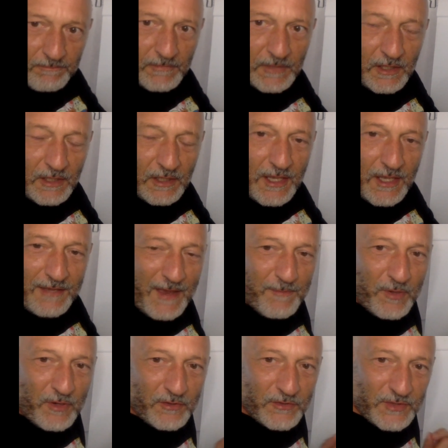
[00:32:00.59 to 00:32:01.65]
them, if
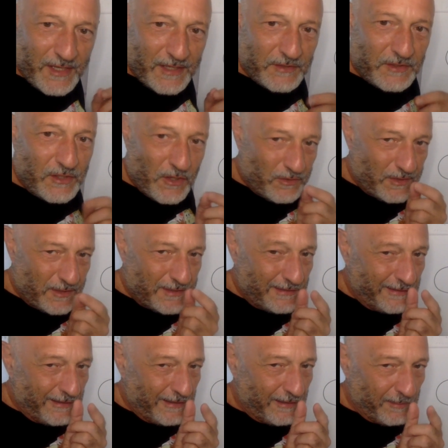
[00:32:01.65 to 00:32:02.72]
that person has a nose that's
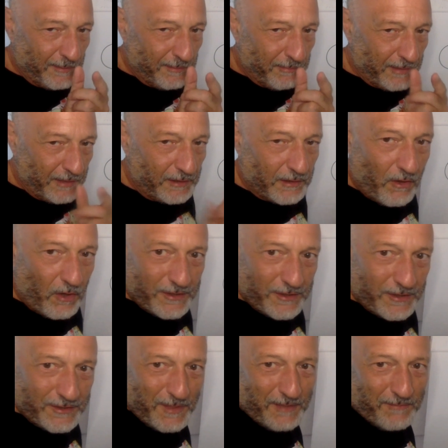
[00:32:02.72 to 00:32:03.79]
a little bit big, the
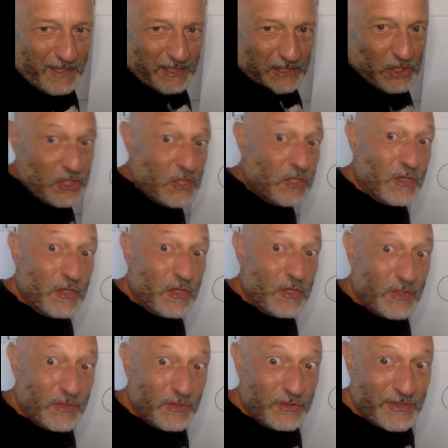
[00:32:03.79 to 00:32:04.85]
artist might make it
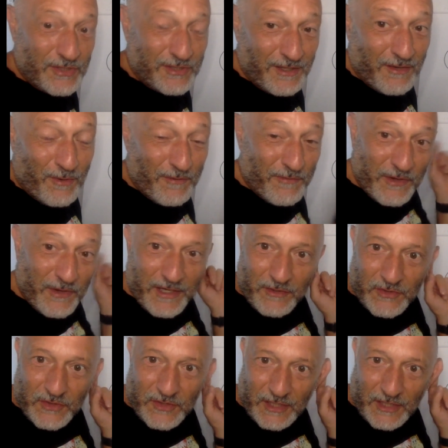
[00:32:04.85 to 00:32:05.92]
huge. Or if their
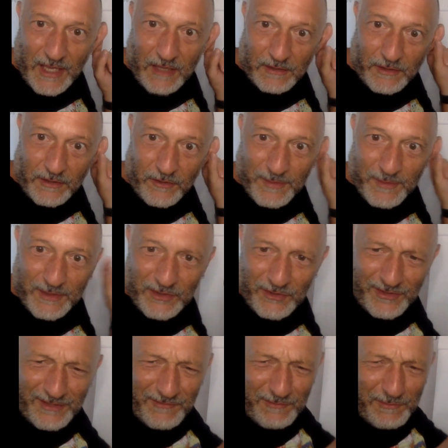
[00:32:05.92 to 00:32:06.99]
ears stick out a little bit, they'll
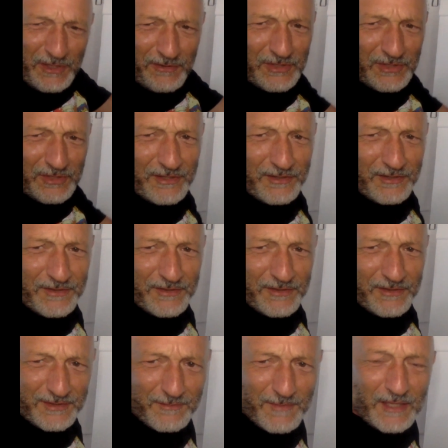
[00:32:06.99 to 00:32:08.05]
give them huge ears
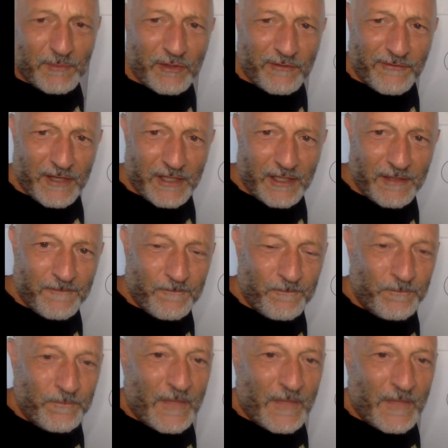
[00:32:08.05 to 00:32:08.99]
to make them look funny.